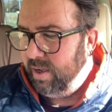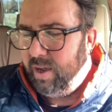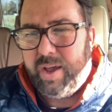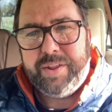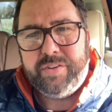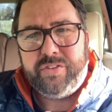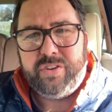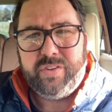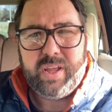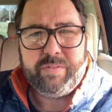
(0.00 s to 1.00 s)
and
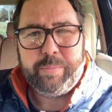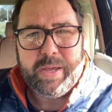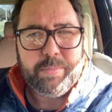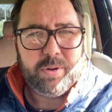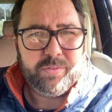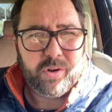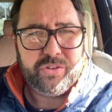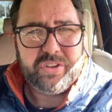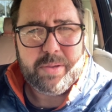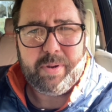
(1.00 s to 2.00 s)
the other people have got
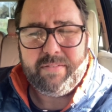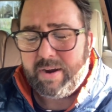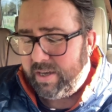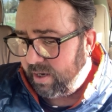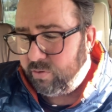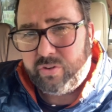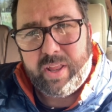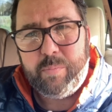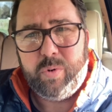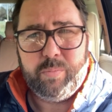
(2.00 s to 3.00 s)
CB radios,
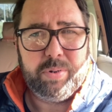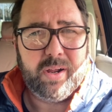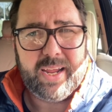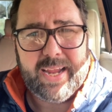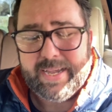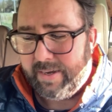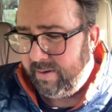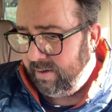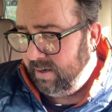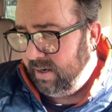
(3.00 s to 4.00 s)
then we'd plug it in.
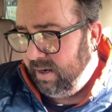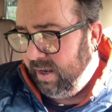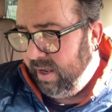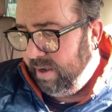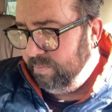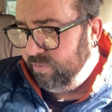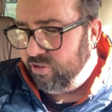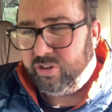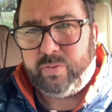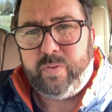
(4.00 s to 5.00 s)

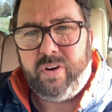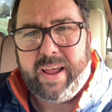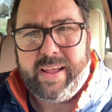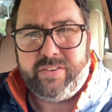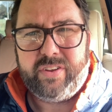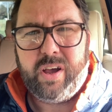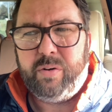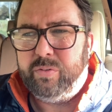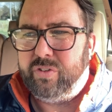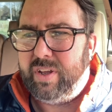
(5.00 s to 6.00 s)
Just for
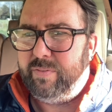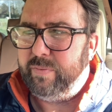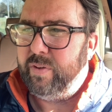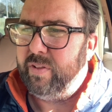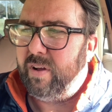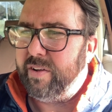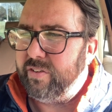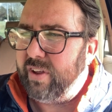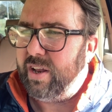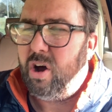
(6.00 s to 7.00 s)
ourselves, if like
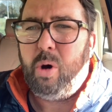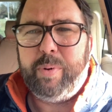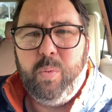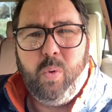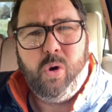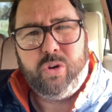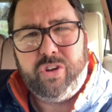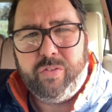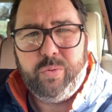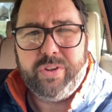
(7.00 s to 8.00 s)
say the Hobbit walked
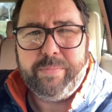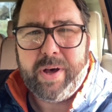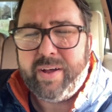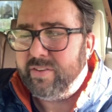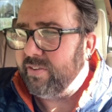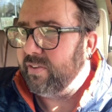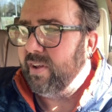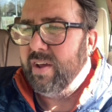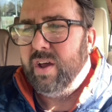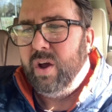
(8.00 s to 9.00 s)
off with the mutts,
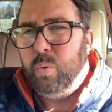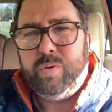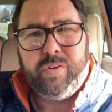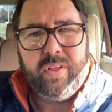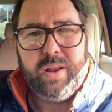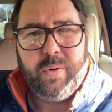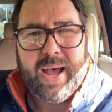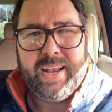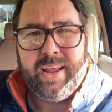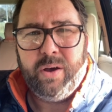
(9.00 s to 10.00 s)
we've got the little
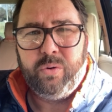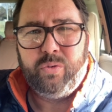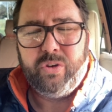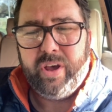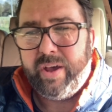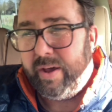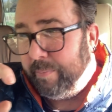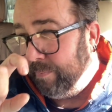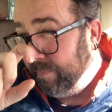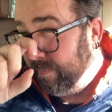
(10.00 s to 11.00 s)

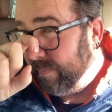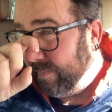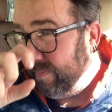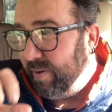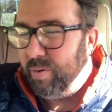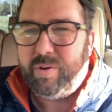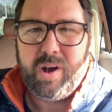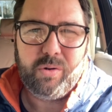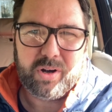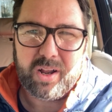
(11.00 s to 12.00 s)
handheld,
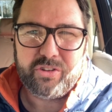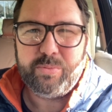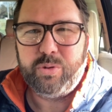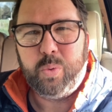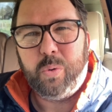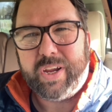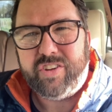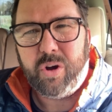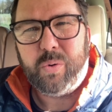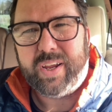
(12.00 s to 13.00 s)
I'll class them as
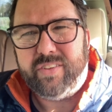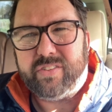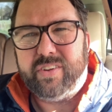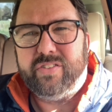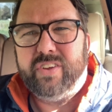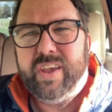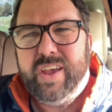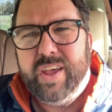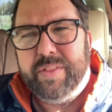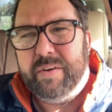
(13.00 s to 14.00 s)
walkie-talkies because
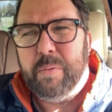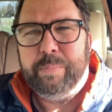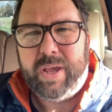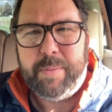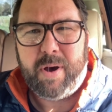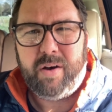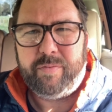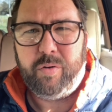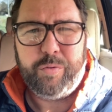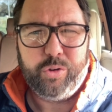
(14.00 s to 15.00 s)
they're on PMR
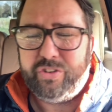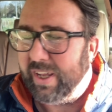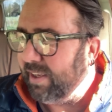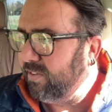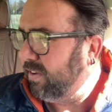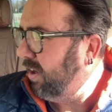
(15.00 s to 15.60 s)
446.